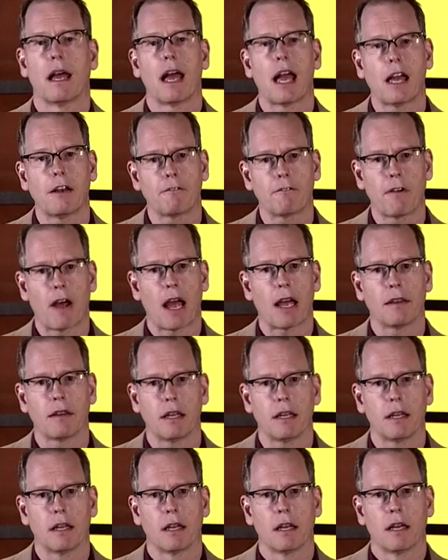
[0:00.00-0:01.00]
And
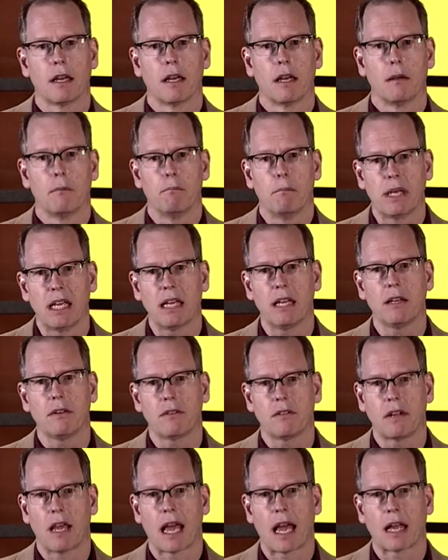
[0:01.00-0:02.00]
finally,
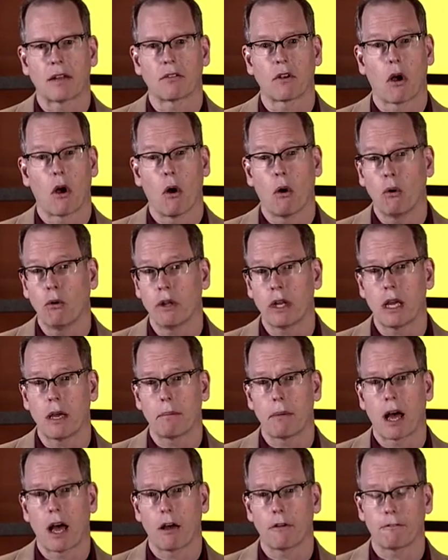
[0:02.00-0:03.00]
bees dance only
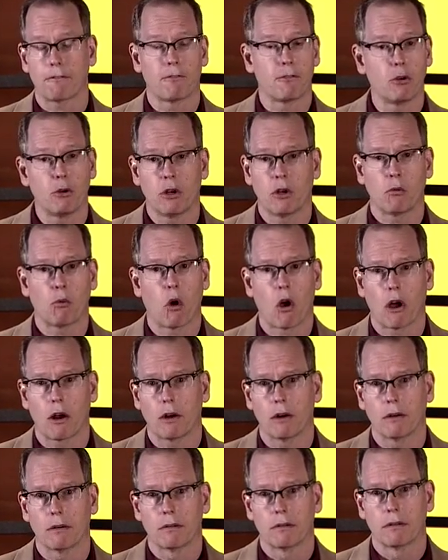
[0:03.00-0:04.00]
about food and
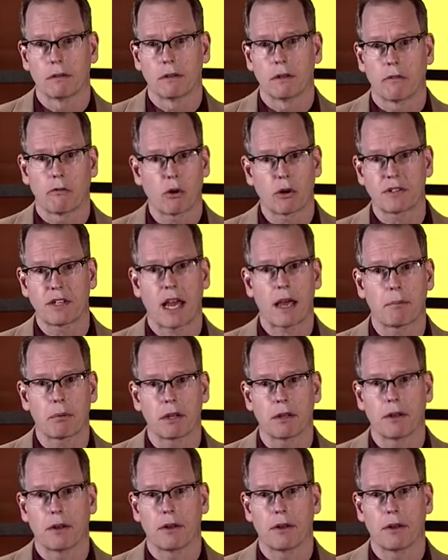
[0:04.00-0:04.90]
water. For example,